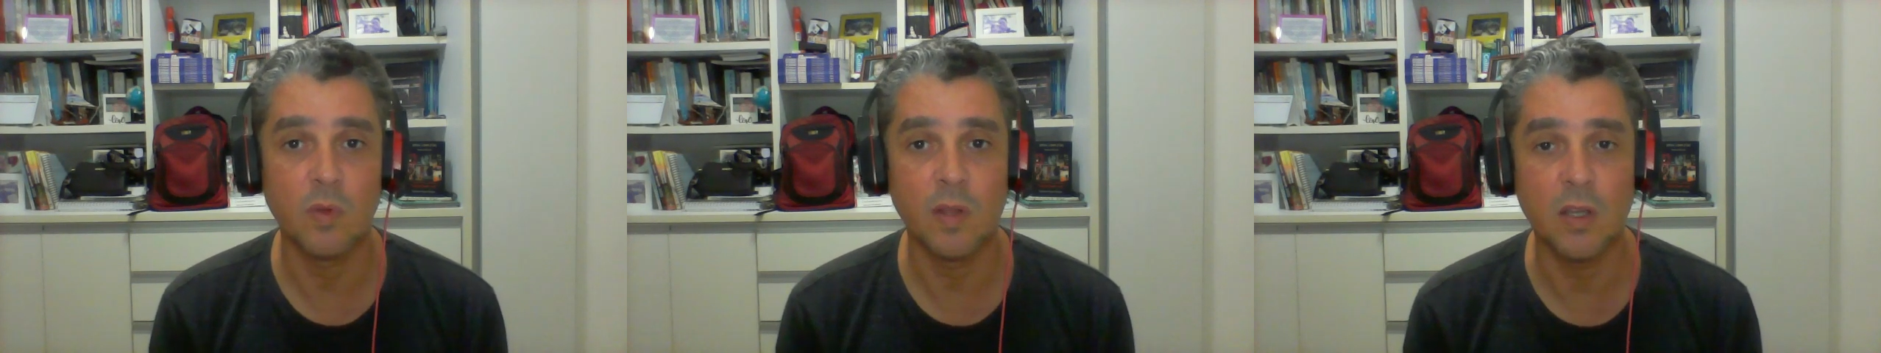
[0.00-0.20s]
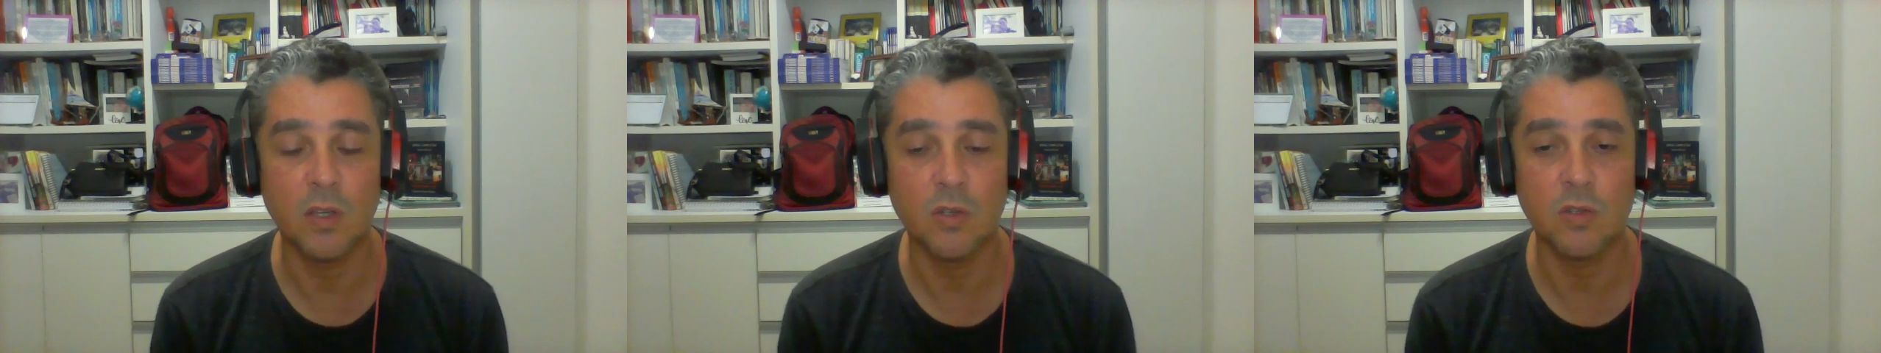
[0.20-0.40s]

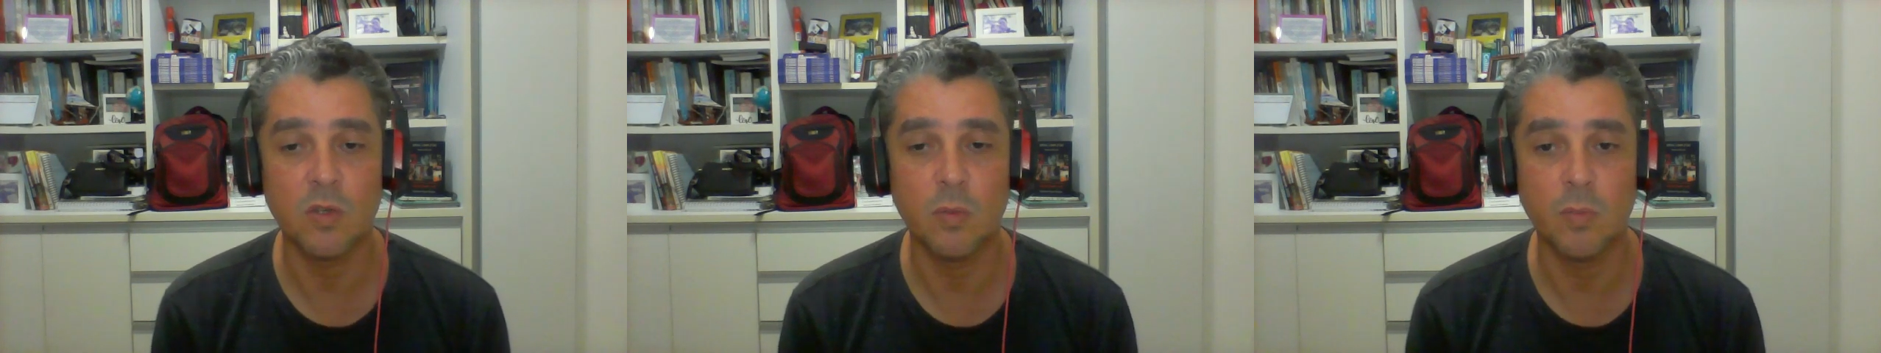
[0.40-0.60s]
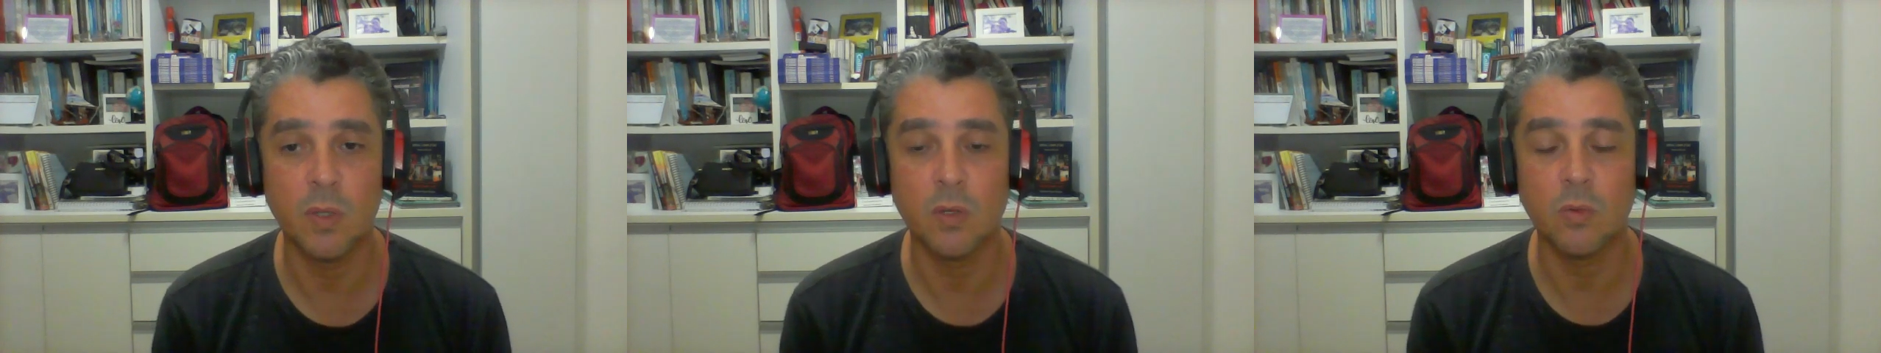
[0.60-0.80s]

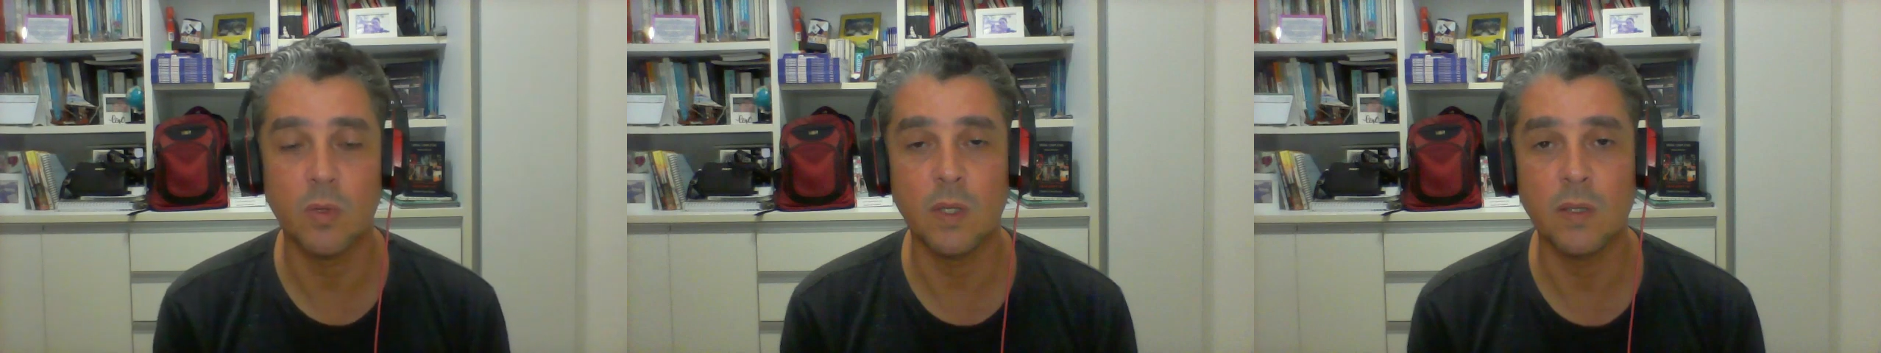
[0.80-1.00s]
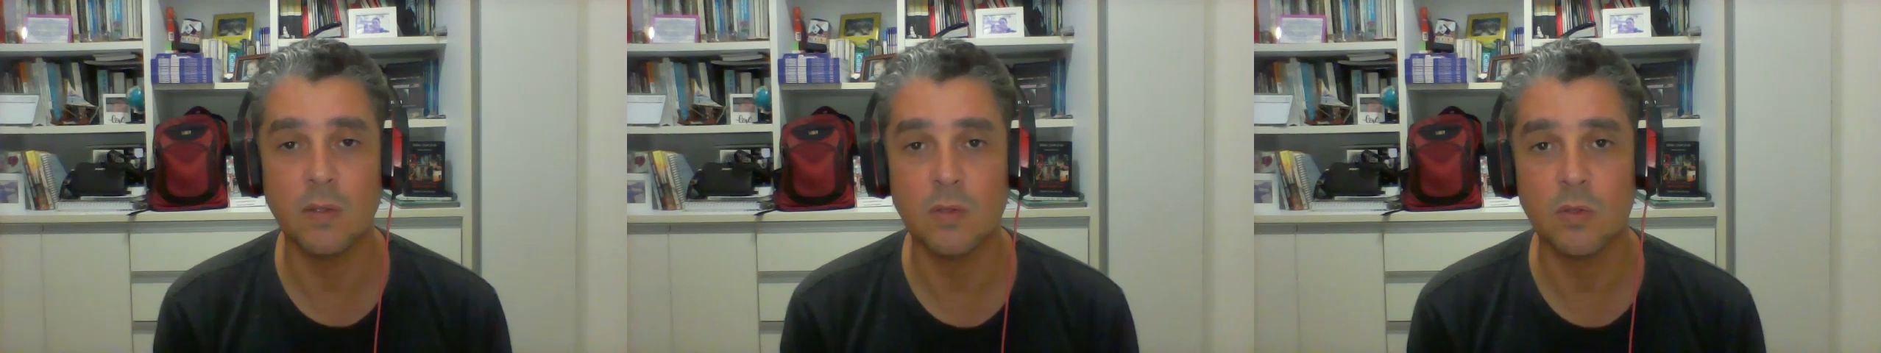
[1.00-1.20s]
relationship
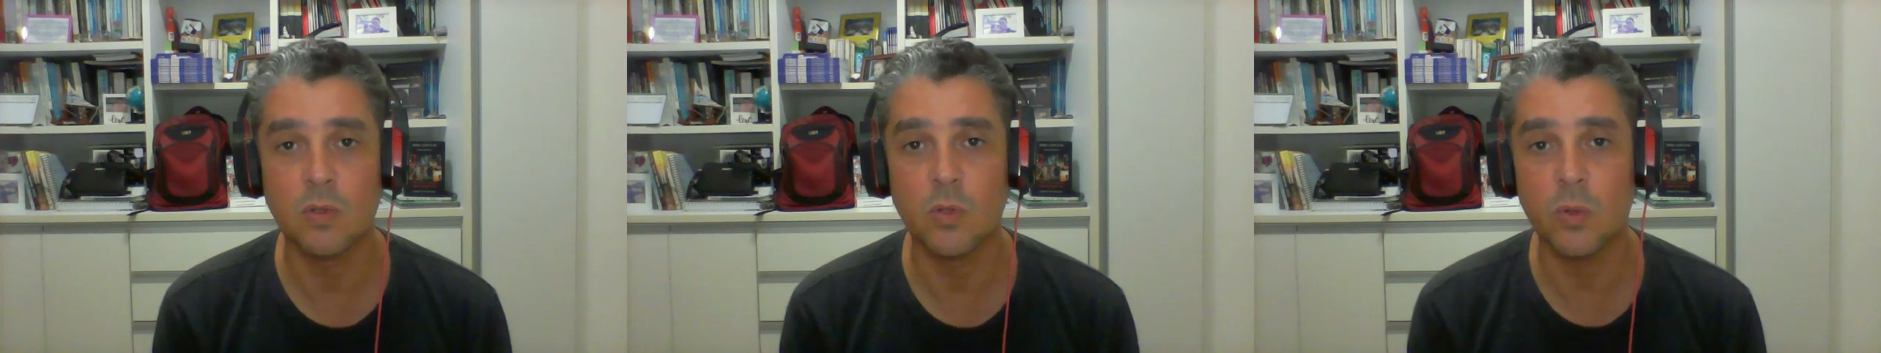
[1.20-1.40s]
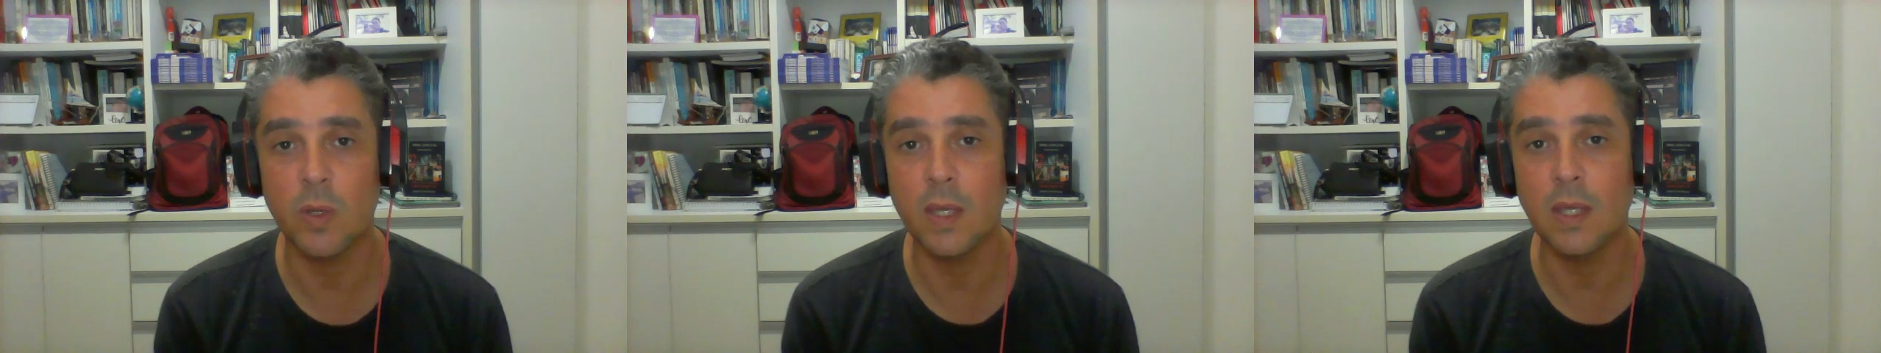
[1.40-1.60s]
between
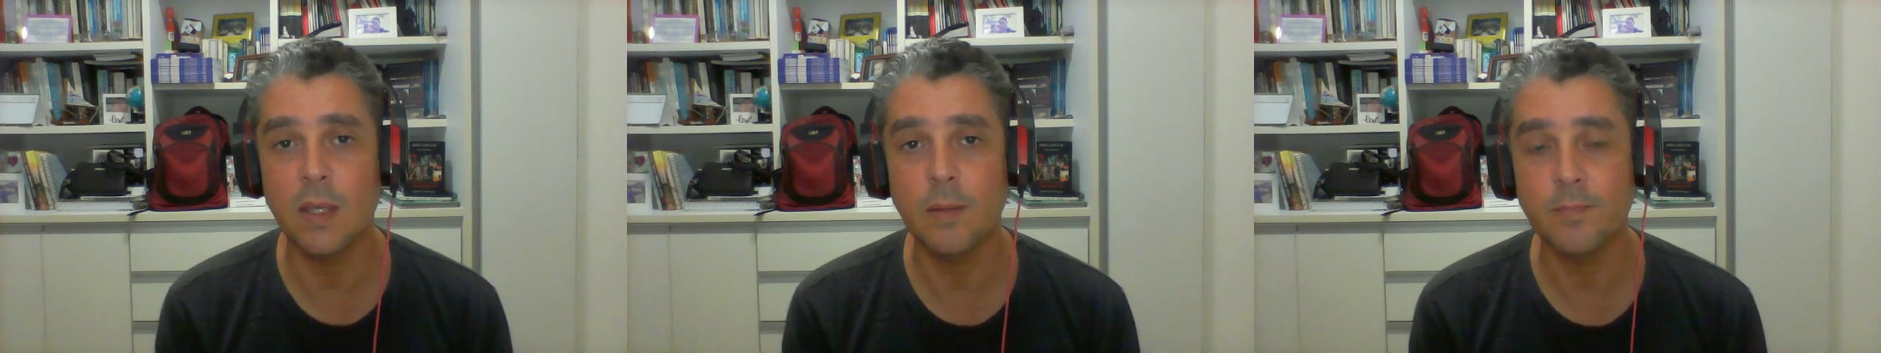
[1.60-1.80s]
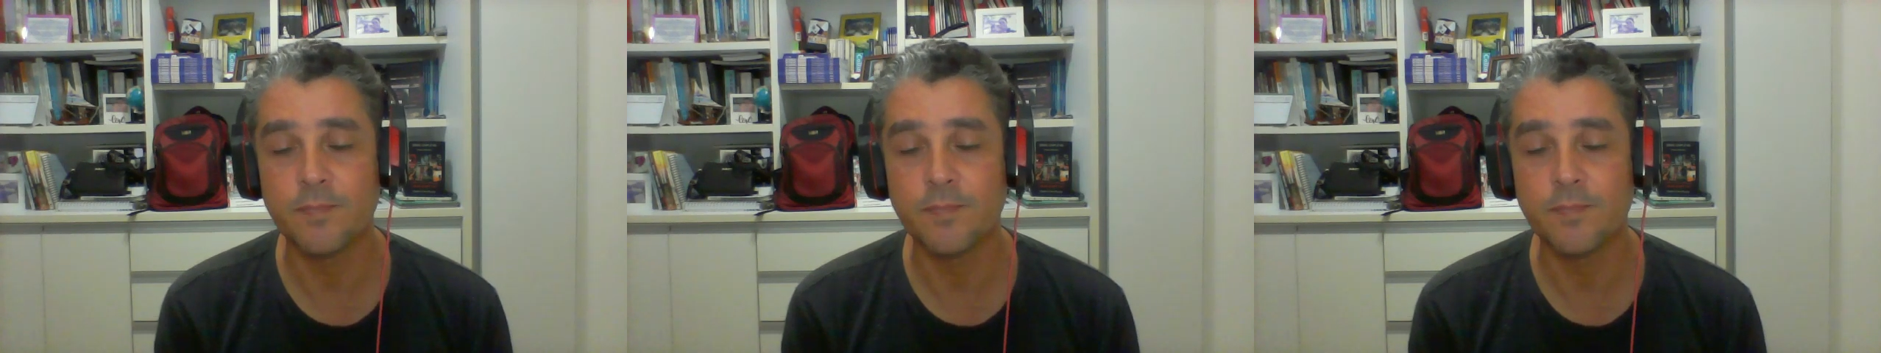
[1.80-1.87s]
three